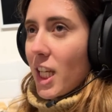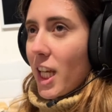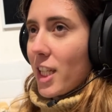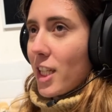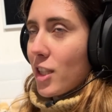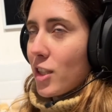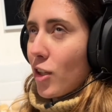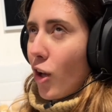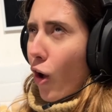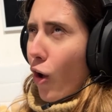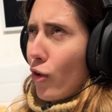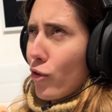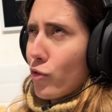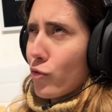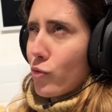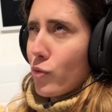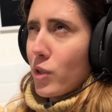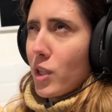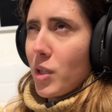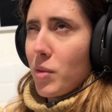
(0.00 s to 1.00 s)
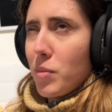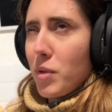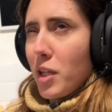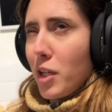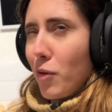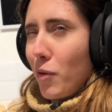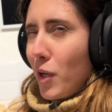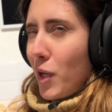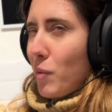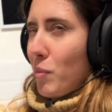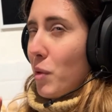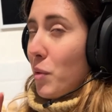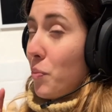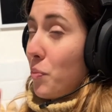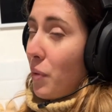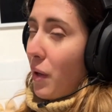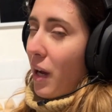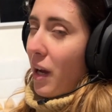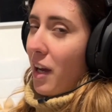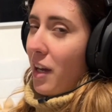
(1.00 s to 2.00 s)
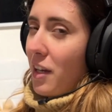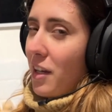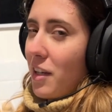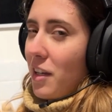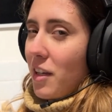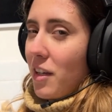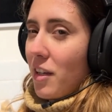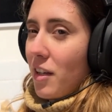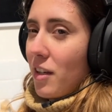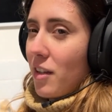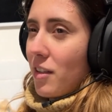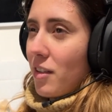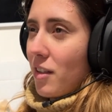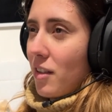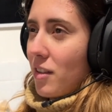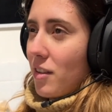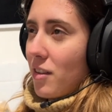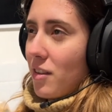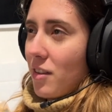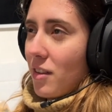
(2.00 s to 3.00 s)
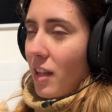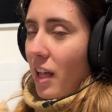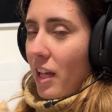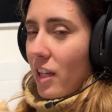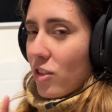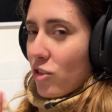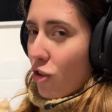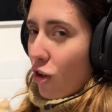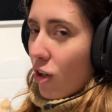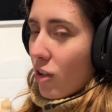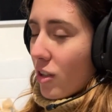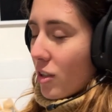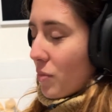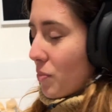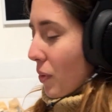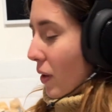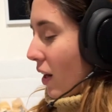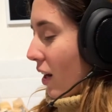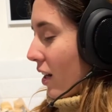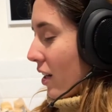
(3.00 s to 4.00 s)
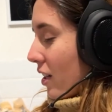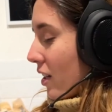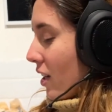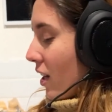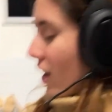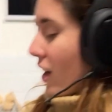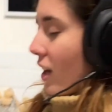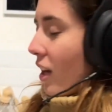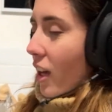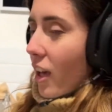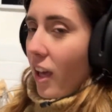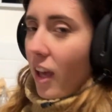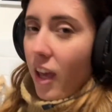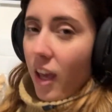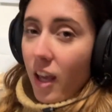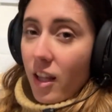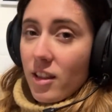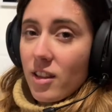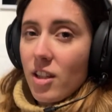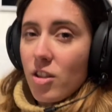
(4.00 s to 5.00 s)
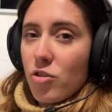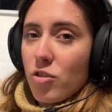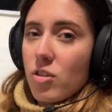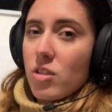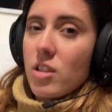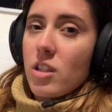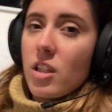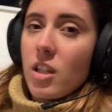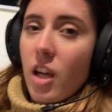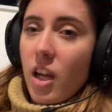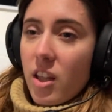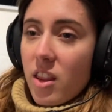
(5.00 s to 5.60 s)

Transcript: And it's called Dreamy Creamy Pie, like chocolate pie. And literally, I